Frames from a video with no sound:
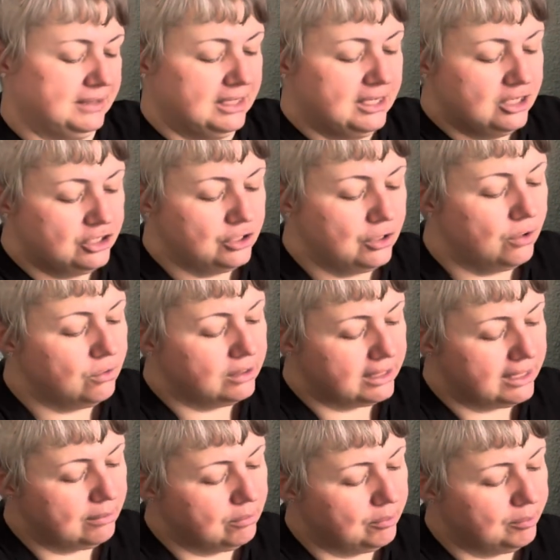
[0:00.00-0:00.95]
So
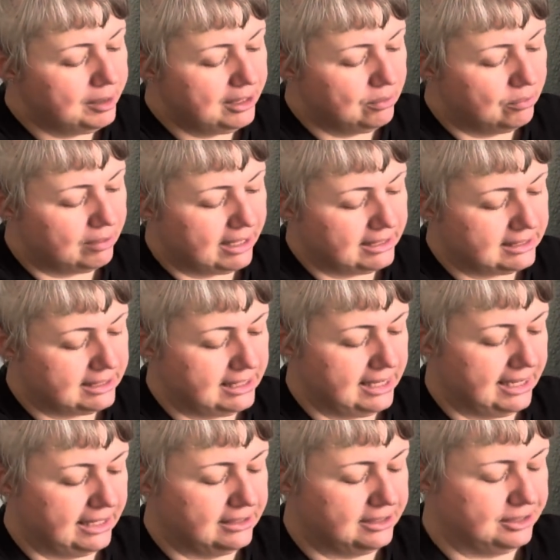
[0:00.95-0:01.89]
it will be all right in the
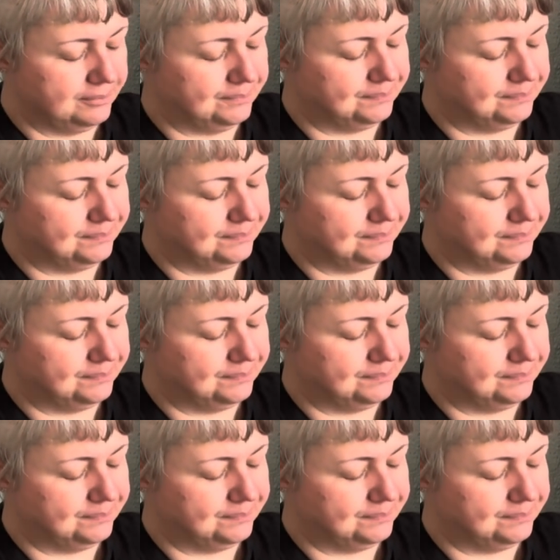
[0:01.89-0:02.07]
end.